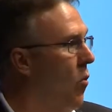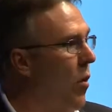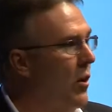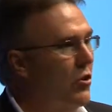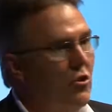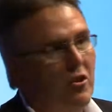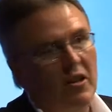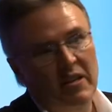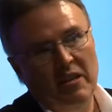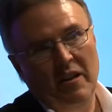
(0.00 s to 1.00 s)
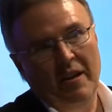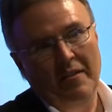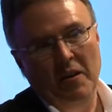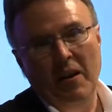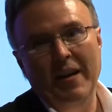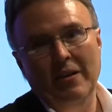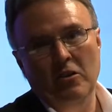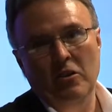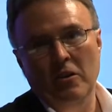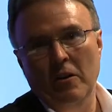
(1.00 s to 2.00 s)
was that the
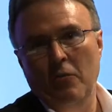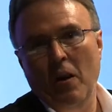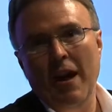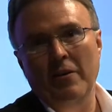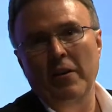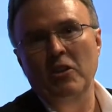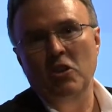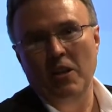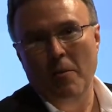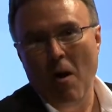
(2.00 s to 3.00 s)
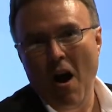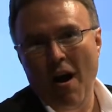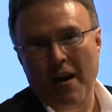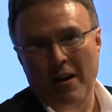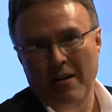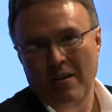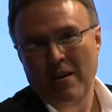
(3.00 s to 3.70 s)
latency of a lot of HDMI